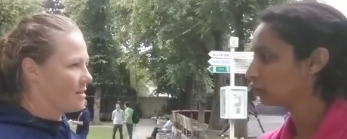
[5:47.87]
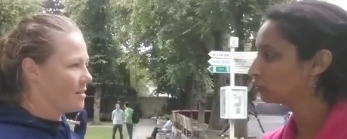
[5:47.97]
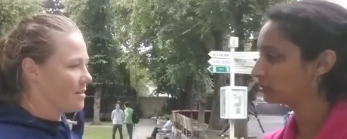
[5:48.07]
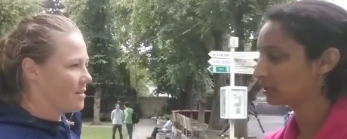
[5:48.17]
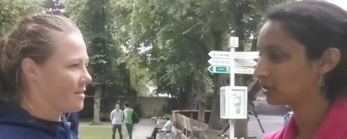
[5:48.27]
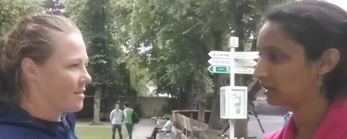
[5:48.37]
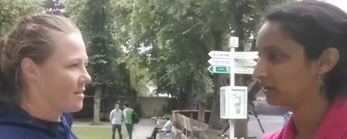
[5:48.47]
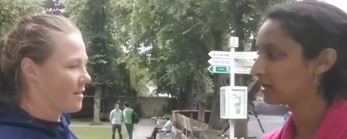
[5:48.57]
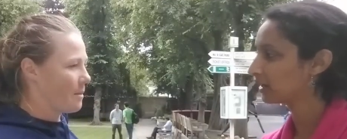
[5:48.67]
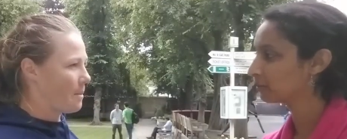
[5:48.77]
Speaker 1: you
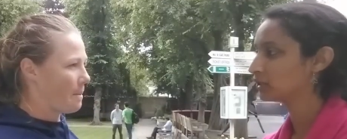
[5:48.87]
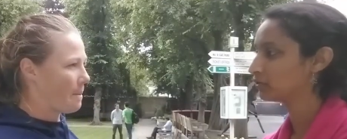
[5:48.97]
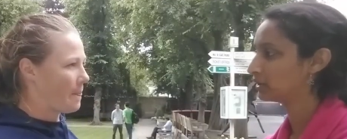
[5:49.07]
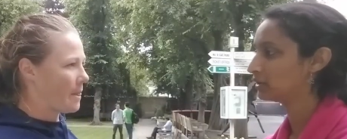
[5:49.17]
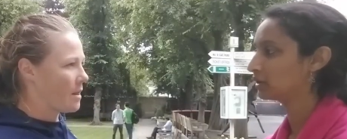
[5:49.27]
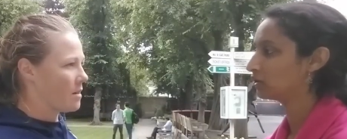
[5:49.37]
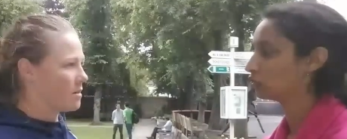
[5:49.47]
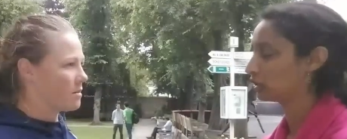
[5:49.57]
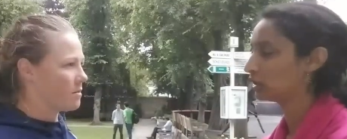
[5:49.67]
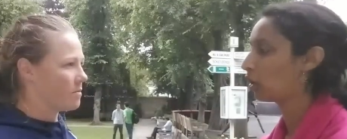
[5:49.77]
interact much with
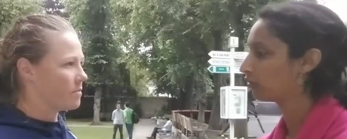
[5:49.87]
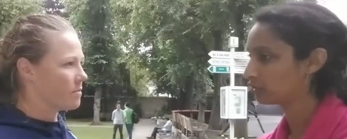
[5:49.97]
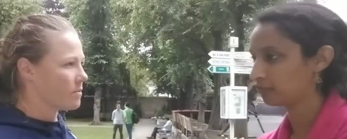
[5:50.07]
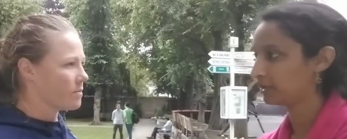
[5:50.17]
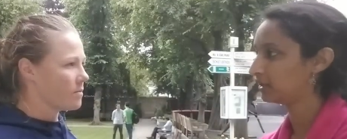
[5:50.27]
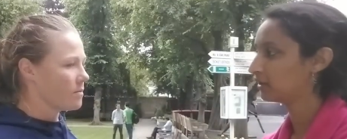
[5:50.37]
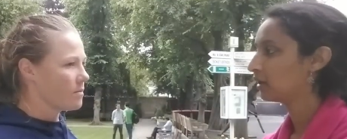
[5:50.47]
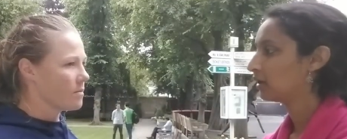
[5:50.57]
Jhulan off the field